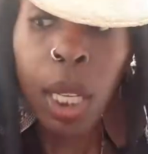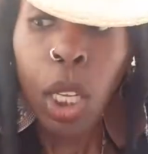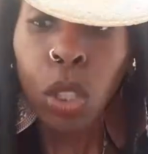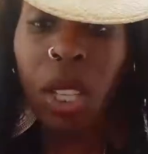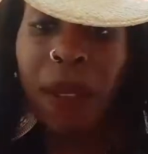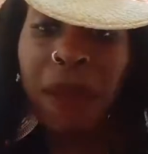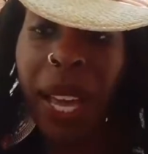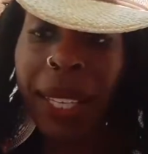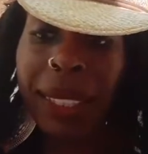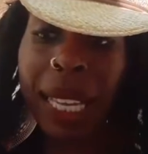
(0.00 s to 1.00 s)
to the
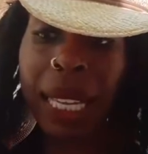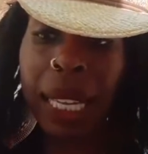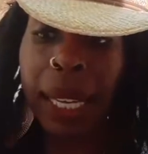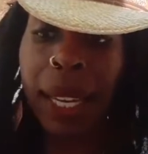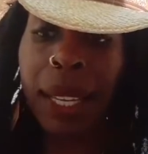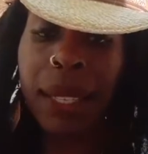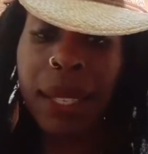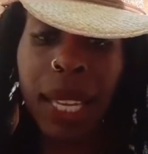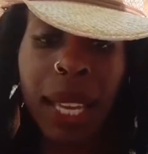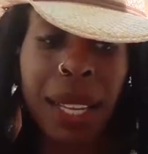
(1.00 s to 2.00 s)
fact that he
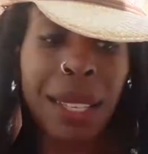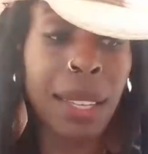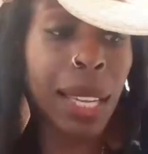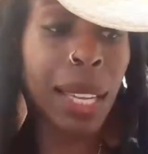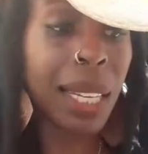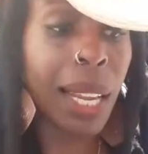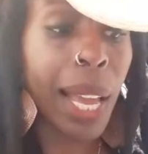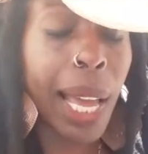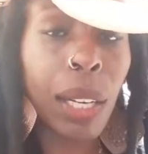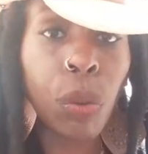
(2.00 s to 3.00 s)
sees
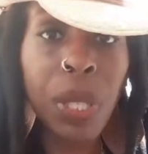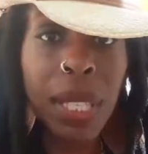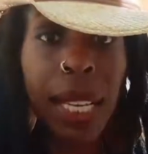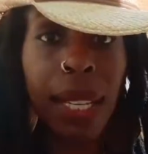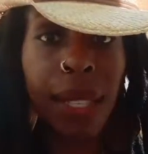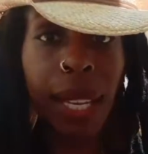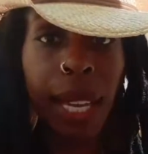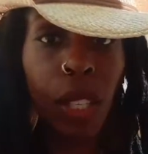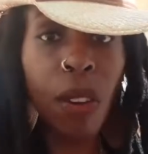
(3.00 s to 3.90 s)
inadequacies in your